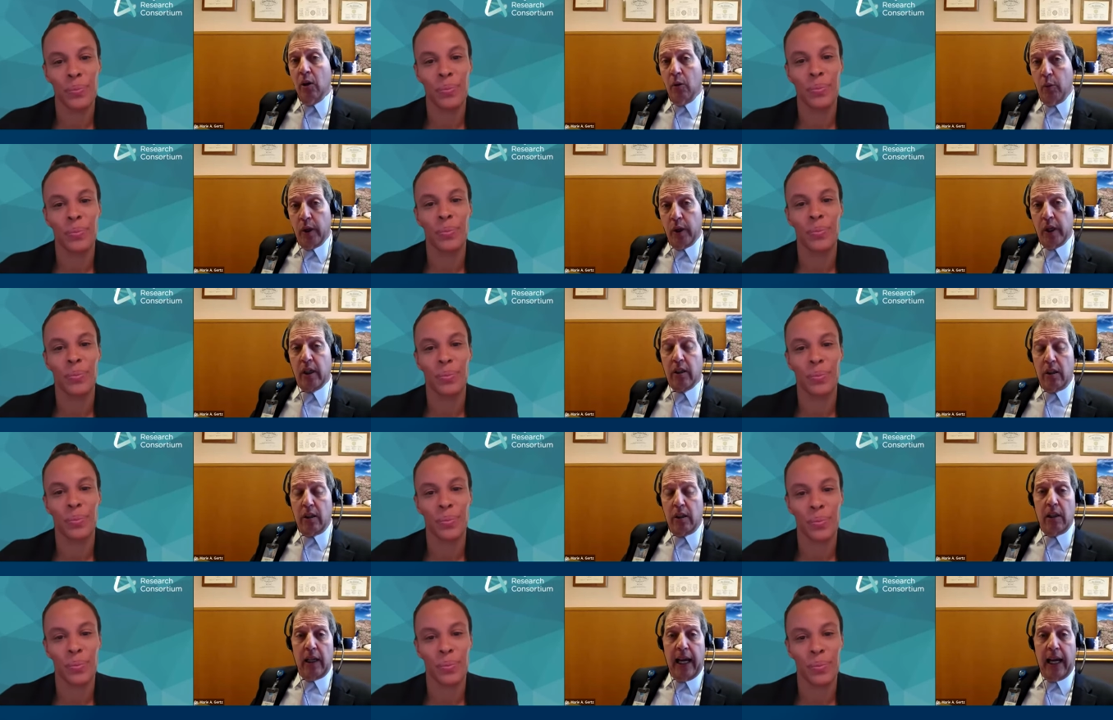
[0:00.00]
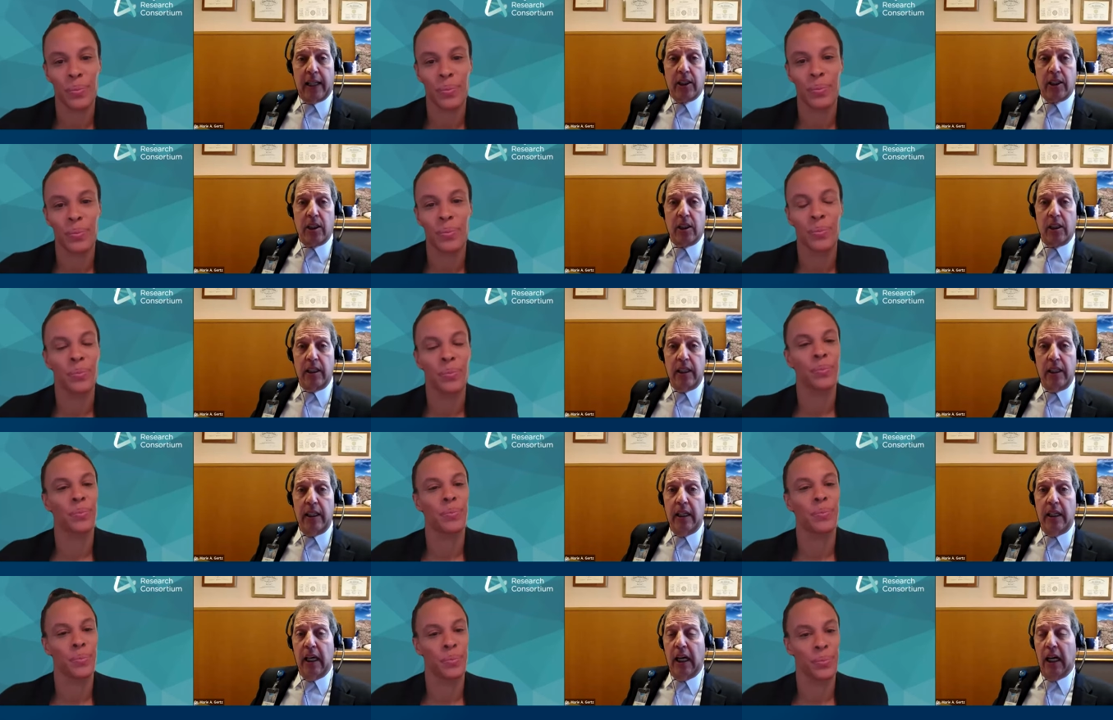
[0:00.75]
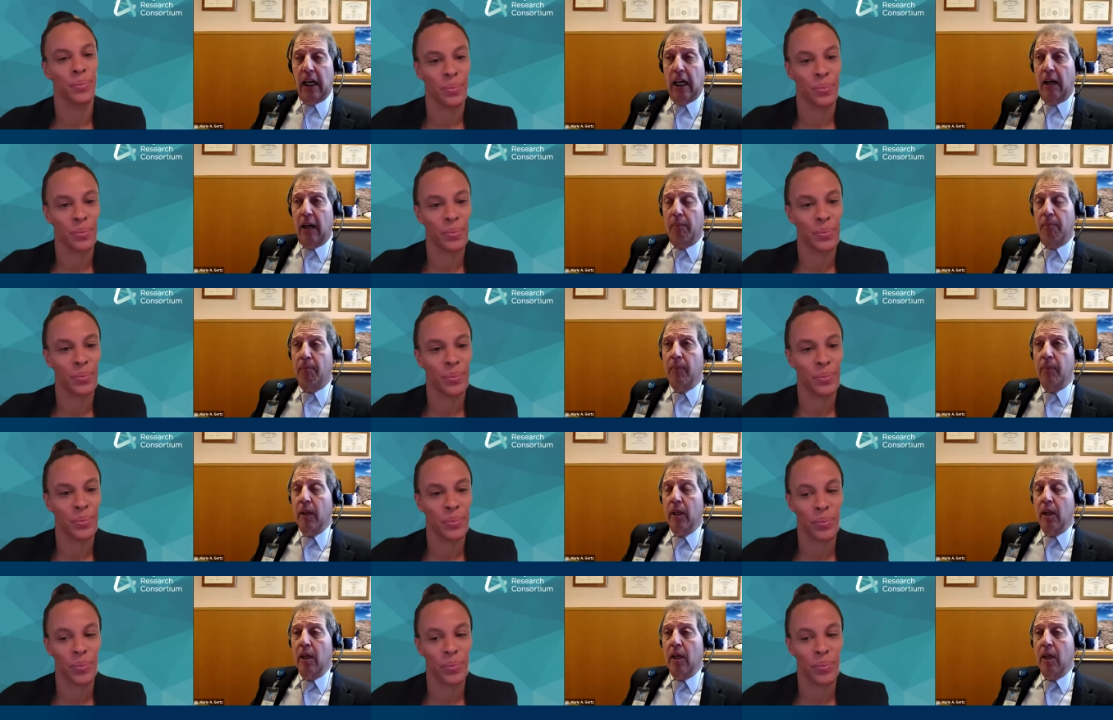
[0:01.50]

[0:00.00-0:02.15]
Speaker 1: We're actually, um,